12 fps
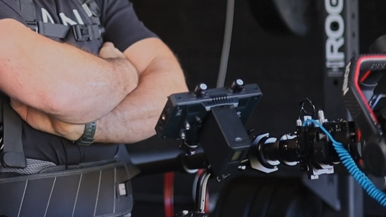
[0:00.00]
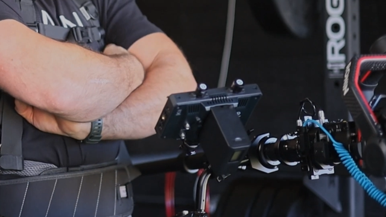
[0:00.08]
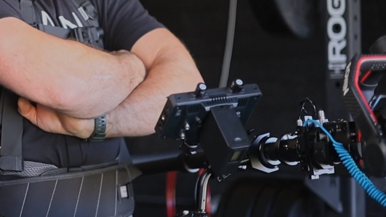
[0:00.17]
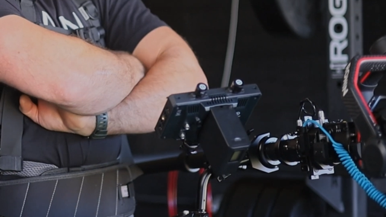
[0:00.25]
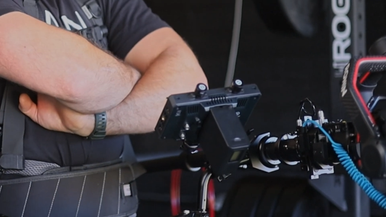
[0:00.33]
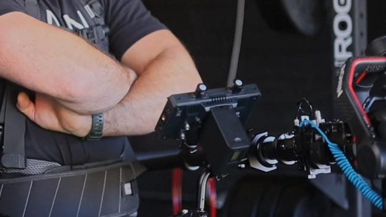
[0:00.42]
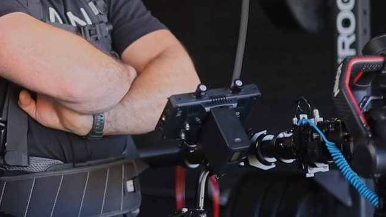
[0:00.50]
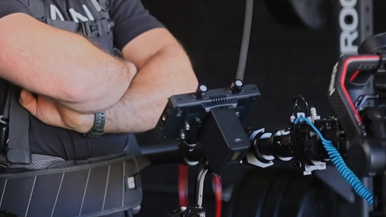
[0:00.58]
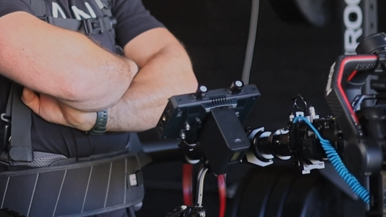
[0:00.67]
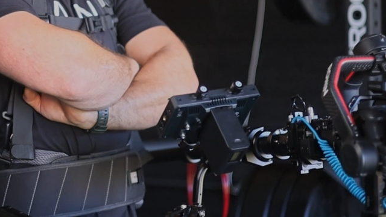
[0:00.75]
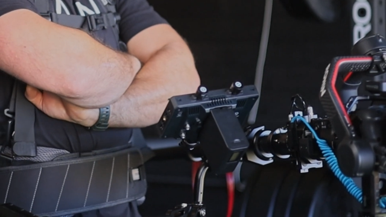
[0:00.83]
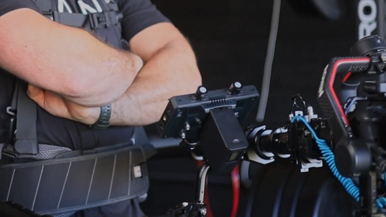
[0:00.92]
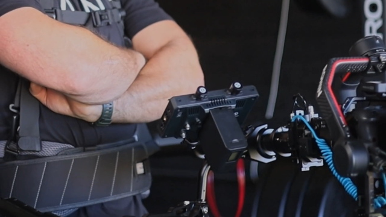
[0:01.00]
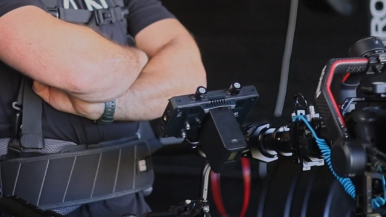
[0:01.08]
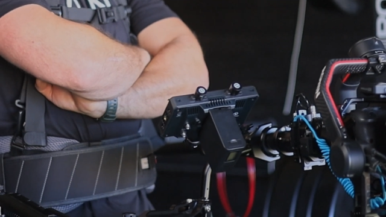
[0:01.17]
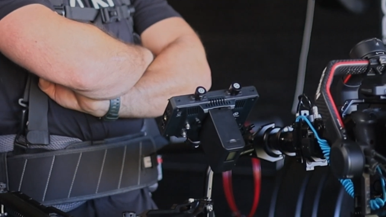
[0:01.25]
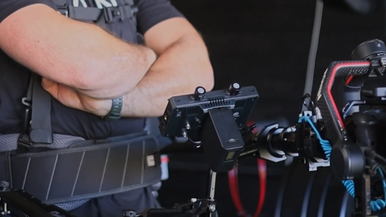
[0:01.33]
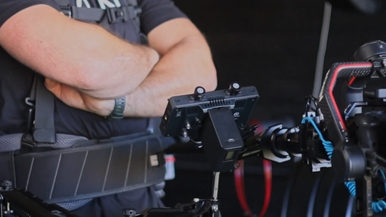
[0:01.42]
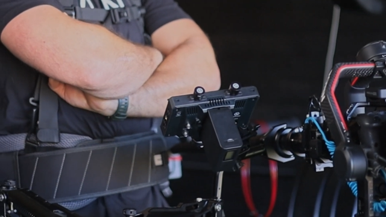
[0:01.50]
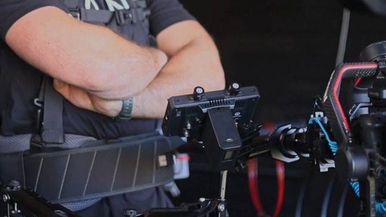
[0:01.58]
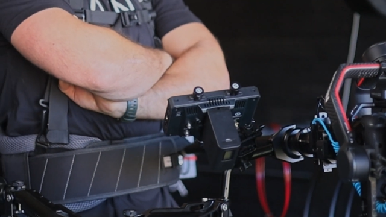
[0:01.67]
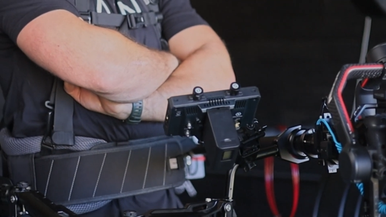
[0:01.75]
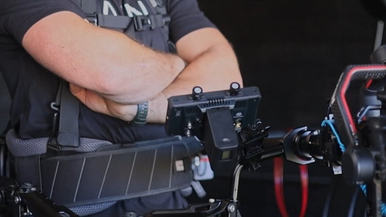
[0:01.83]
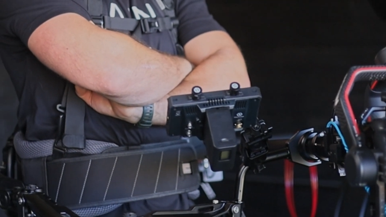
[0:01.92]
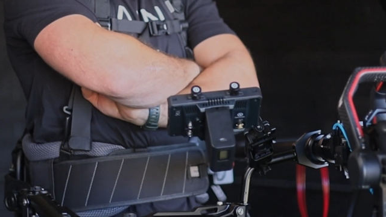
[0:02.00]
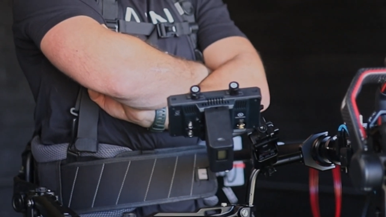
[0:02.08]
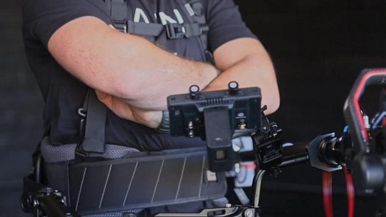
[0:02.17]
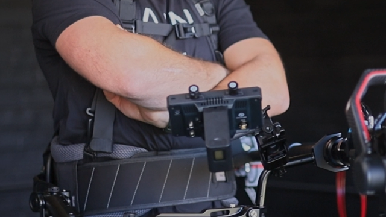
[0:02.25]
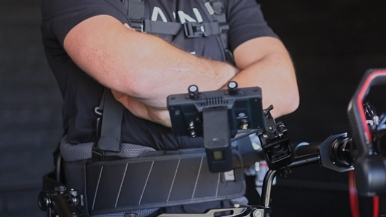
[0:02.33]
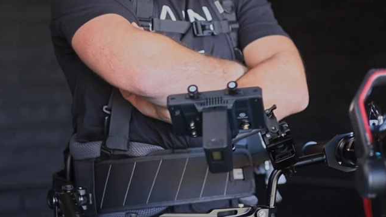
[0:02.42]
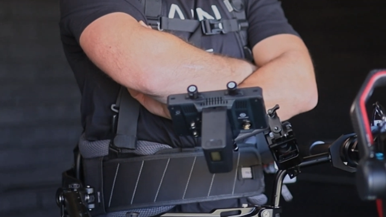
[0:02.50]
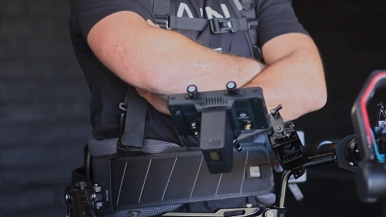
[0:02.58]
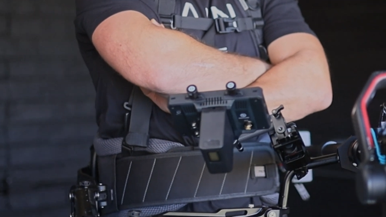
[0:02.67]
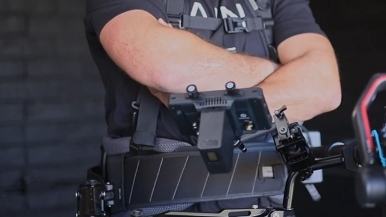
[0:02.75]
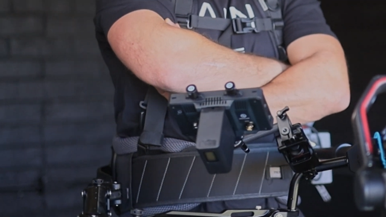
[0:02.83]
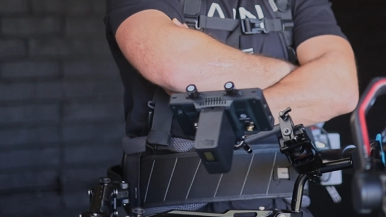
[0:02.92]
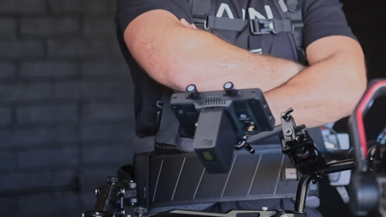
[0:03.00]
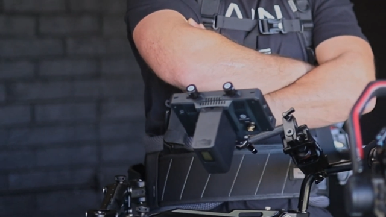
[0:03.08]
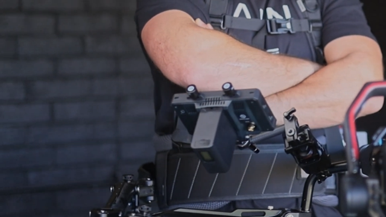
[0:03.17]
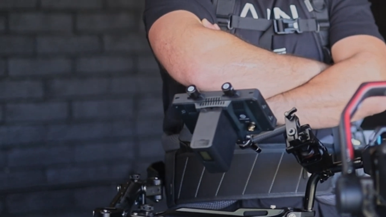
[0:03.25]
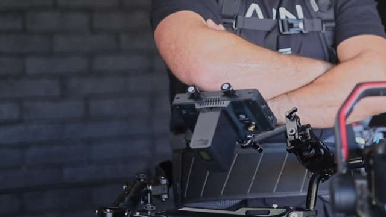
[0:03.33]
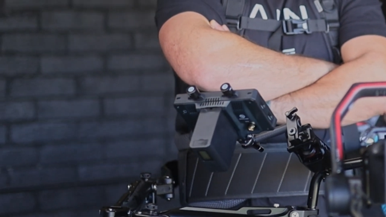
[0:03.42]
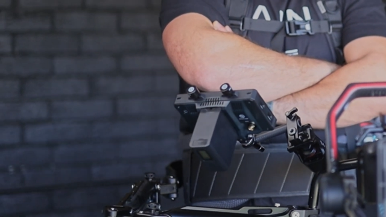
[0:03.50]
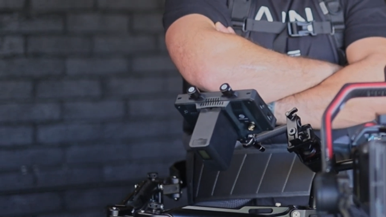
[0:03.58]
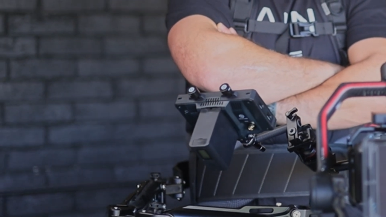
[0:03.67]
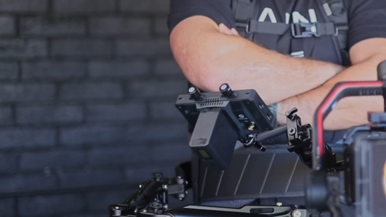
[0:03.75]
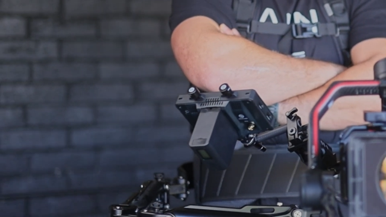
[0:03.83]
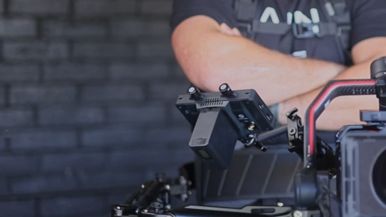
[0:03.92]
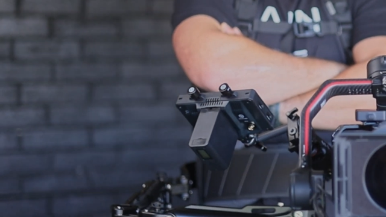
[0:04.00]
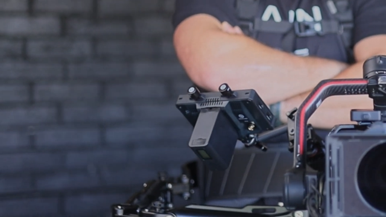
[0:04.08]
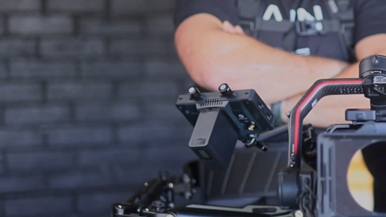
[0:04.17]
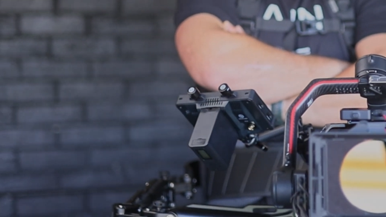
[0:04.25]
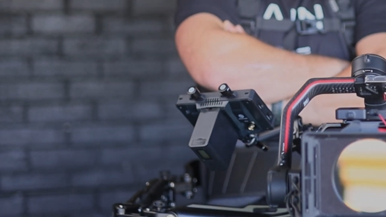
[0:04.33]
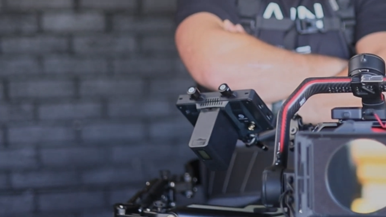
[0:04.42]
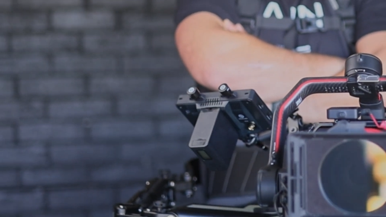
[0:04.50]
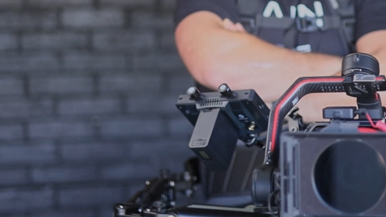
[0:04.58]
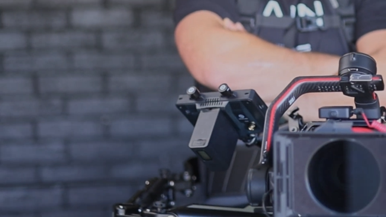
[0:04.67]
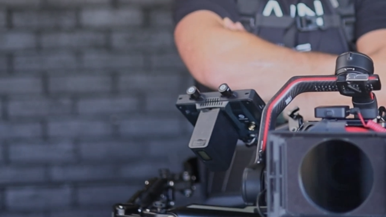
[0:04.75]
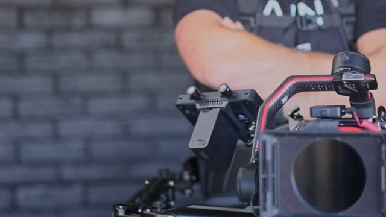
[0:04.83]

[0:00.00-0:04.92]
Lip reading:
[unreadable: no face in view]